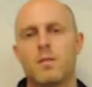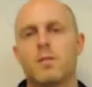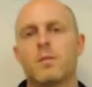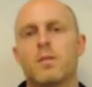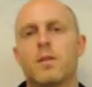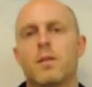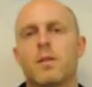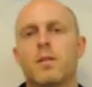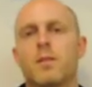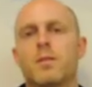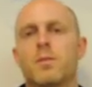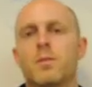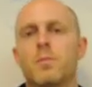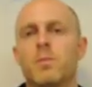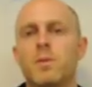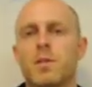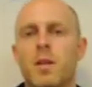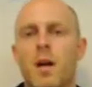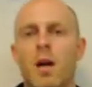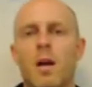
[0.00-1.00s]
Okay, there will
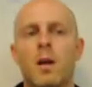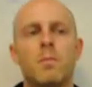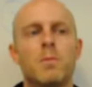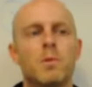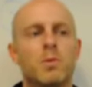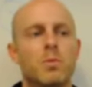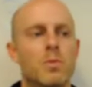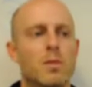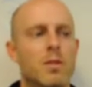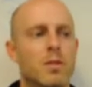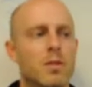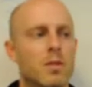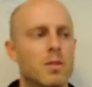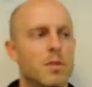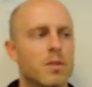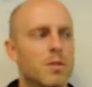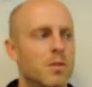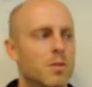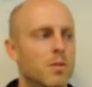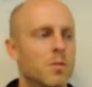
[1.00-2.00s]
be times when
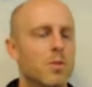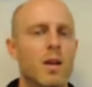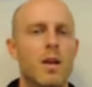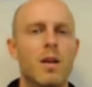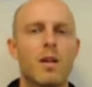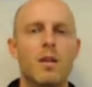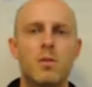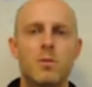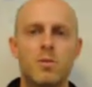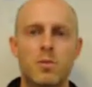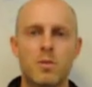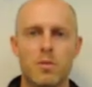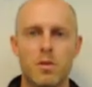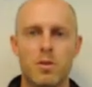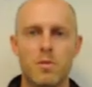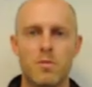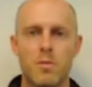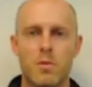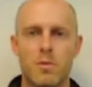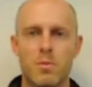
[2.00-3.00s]
it's okay to use a
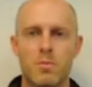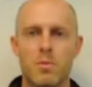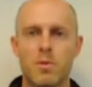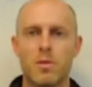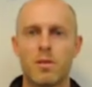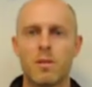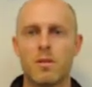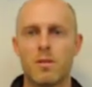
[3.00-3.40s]
cell phone, but